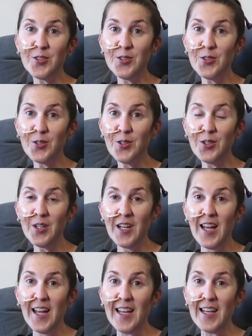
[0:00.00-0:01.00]
sore
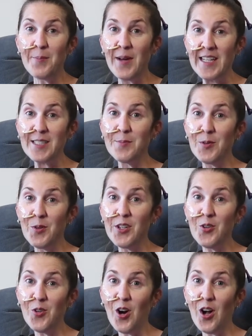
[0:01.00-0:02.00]
it makes me want to
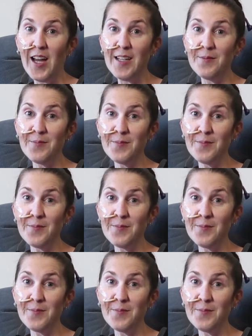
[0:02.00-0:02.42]
cry.